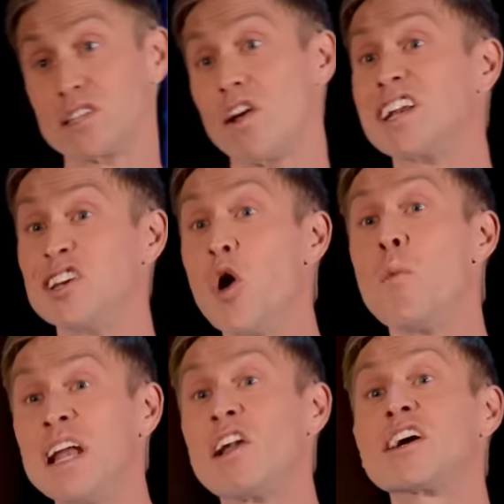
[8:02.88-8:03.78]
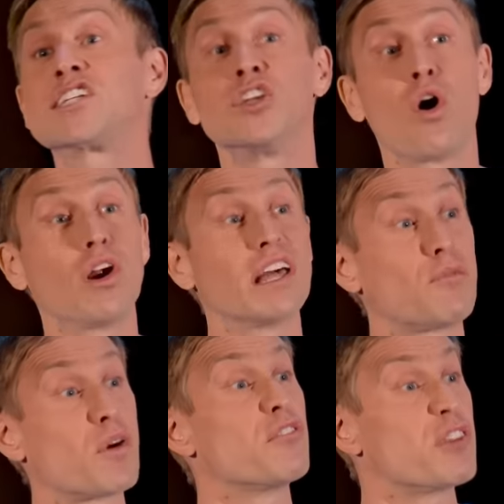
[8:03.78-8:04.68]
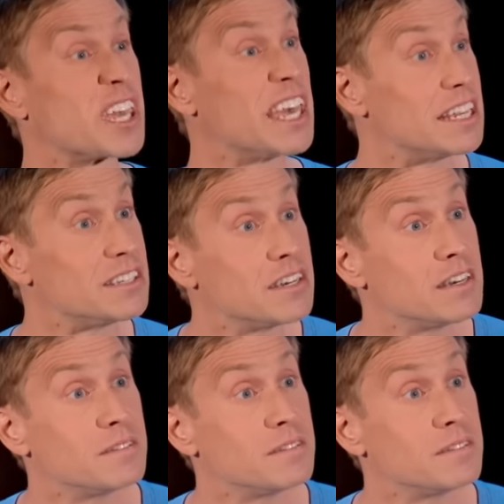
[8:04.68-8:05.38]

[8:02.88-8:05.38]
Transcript: it's like? Nobody likes an olive when they're a kid.